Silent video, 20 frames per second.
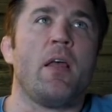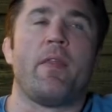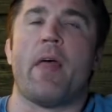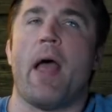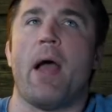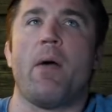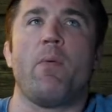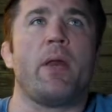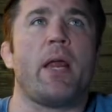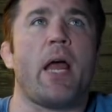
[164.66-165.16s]

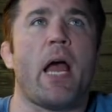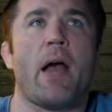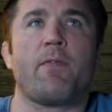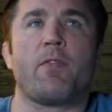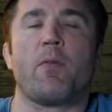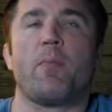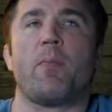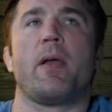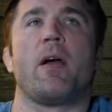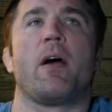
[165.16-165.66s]
That would
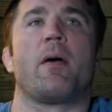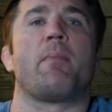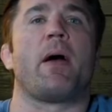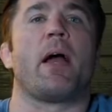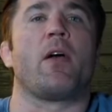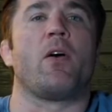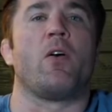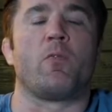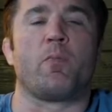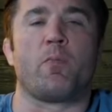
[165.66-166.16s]
have to be on
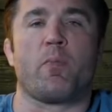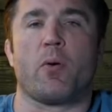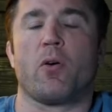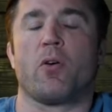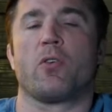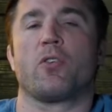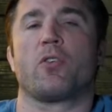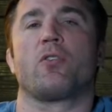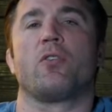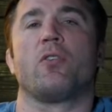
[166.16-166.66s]
my own
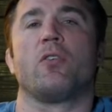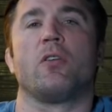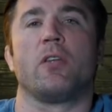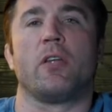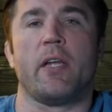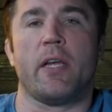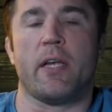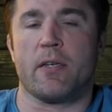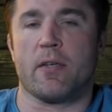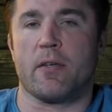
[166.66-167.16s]
personal
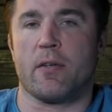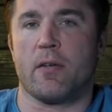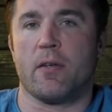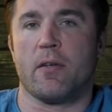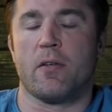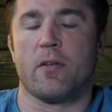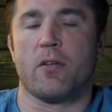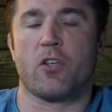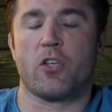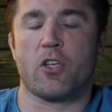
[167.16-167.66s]
list
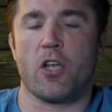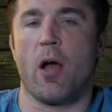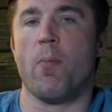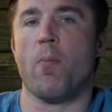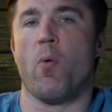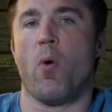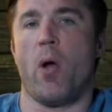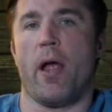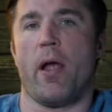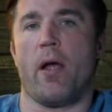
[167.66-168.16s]

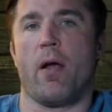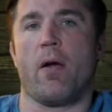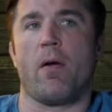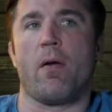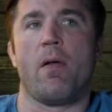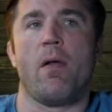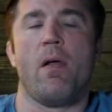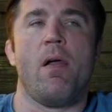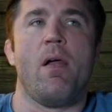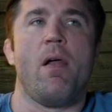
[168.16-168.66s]
somewhere.
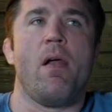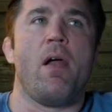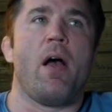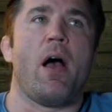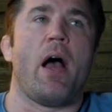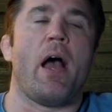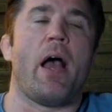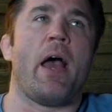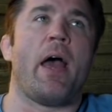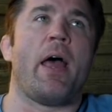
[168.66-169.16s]

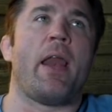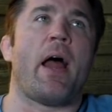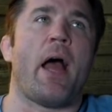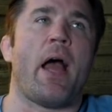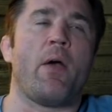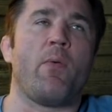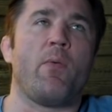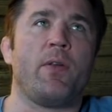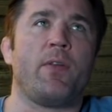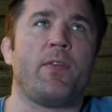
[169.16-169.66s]
And
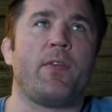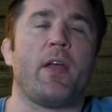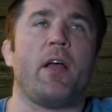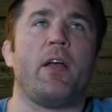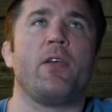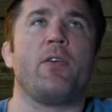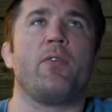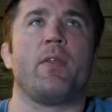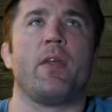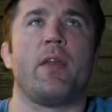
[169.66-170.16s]
I would
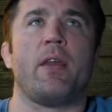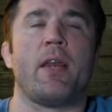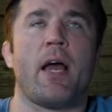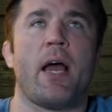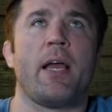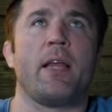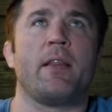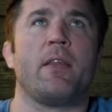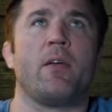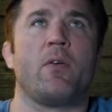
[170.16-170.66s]
tell you the
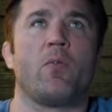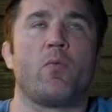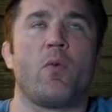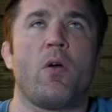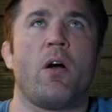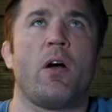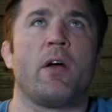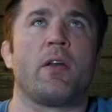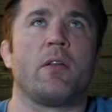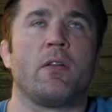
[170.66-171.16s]
night that
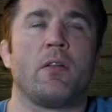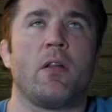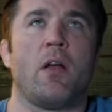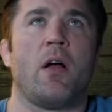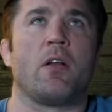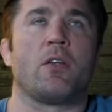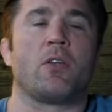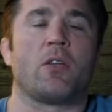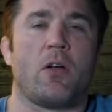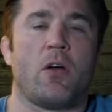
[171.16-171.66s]
Ronda
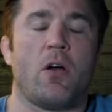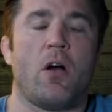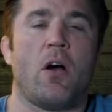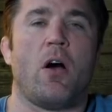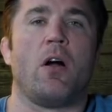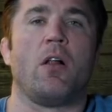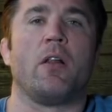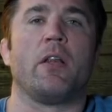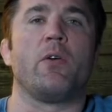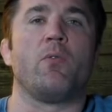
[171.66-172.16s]
lost to
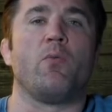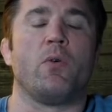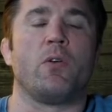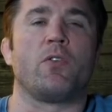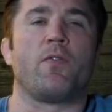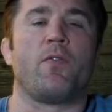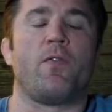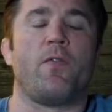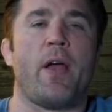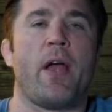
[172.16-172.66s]
Holly
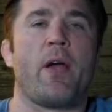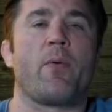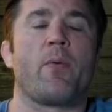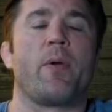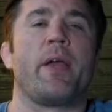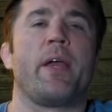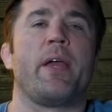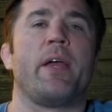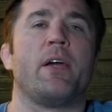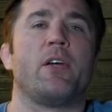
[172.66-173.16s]
was
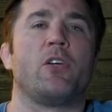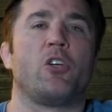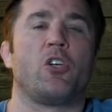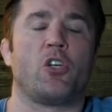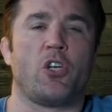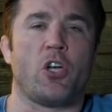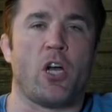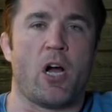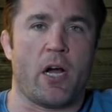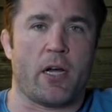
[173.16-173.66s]
very
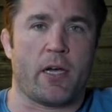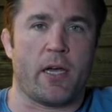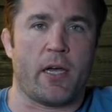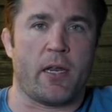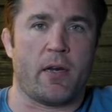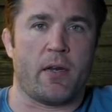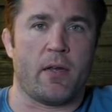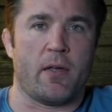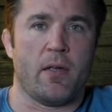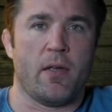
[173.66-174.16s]
shocking.